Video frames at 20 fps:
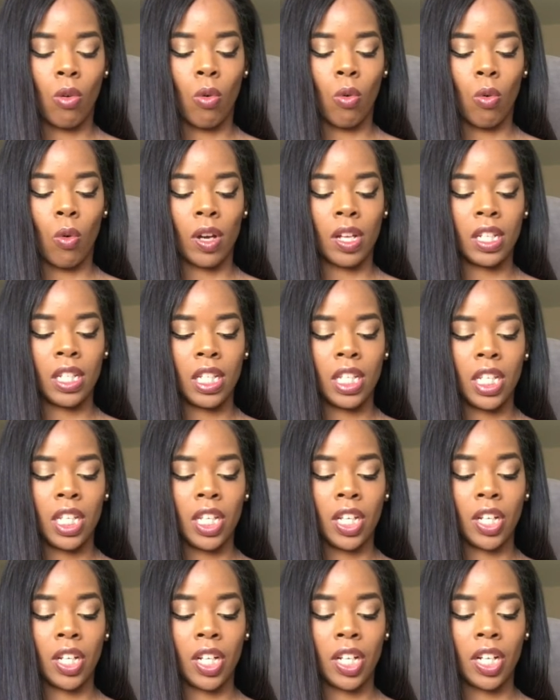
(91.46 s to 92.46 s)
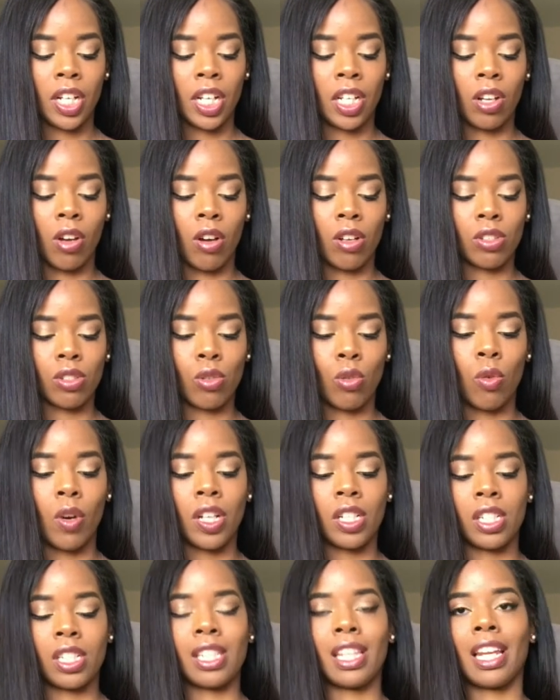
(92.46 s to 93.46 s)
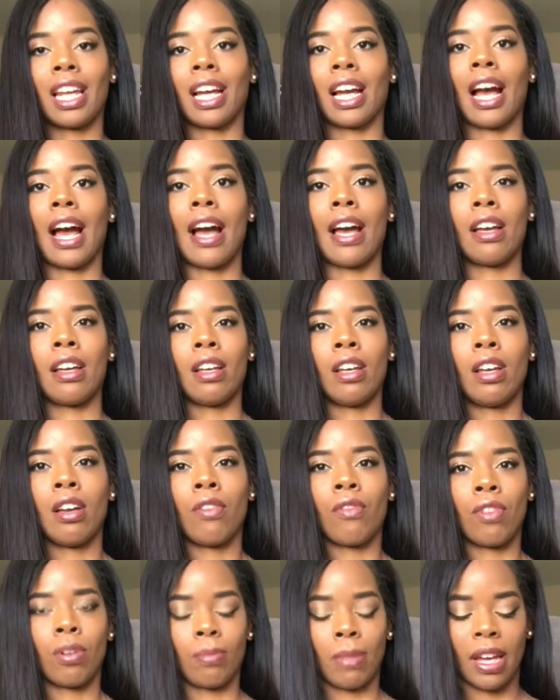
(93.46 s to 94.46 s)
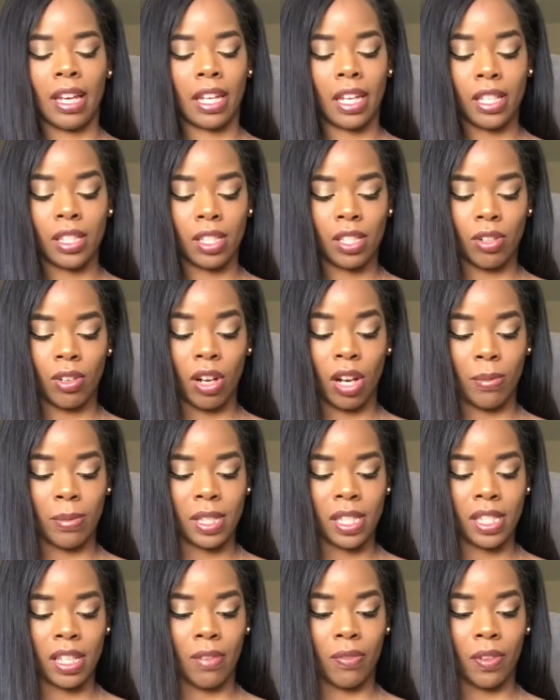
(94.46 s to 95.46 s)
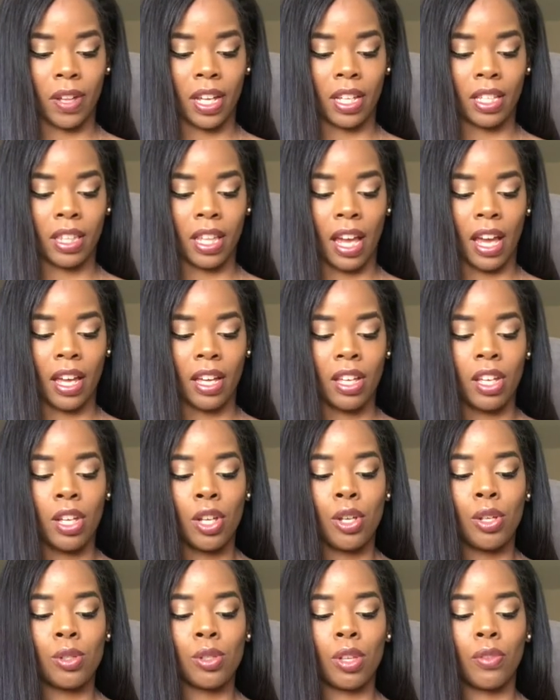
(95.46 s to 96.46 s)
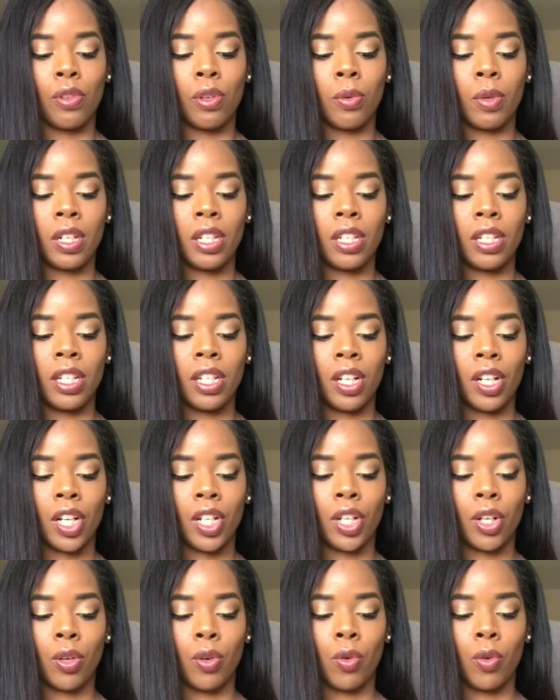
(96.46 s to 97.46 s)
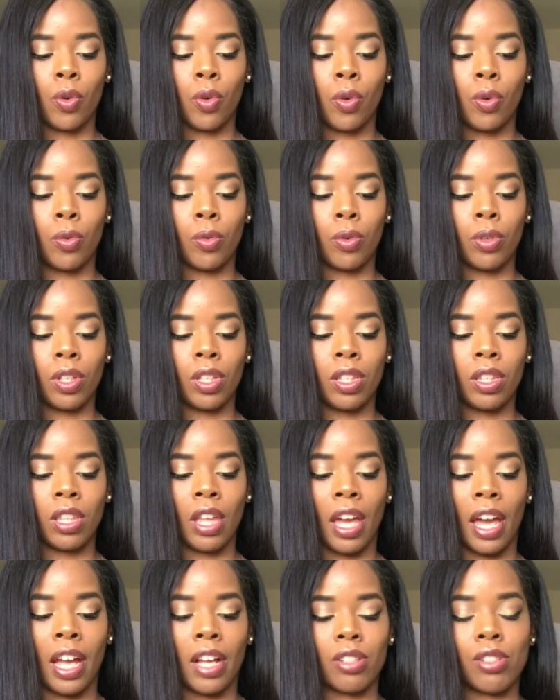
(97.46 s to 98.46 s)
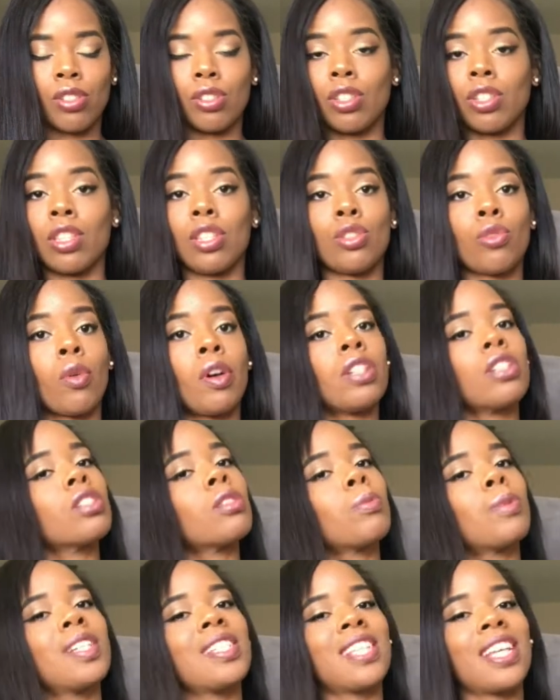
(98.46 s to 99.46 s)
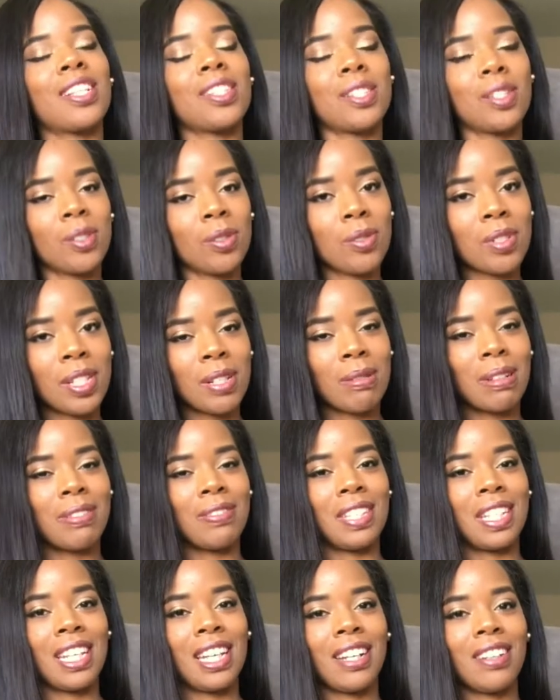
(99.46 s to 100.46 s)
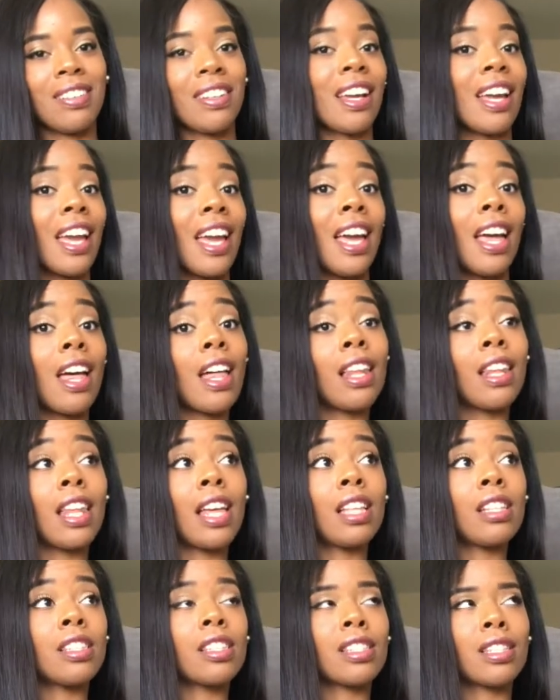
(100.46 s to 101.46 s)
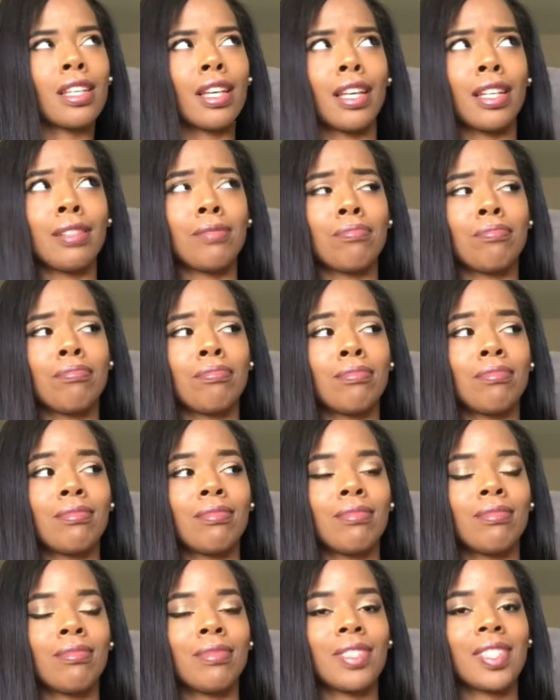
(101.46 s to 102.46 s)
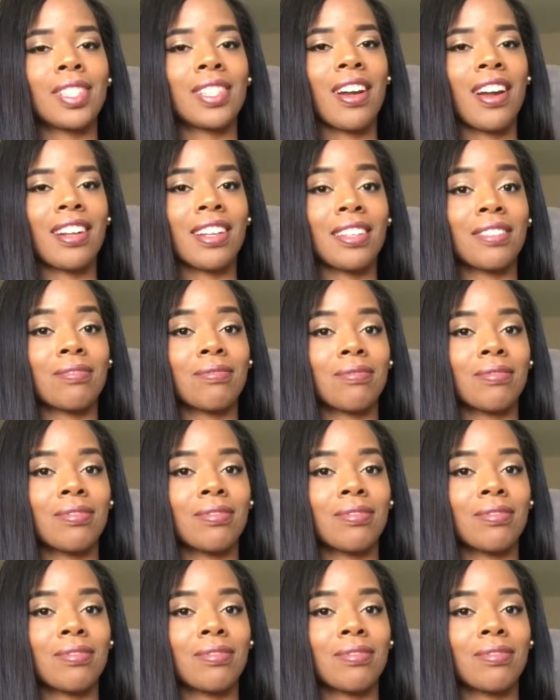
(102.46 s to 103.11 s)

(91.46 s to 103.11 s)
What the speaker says: on here and also questions that I got from like Instagram and stuff like that. So if you wanna hear the answers to these questions, please stay tuned to my video and let's get started.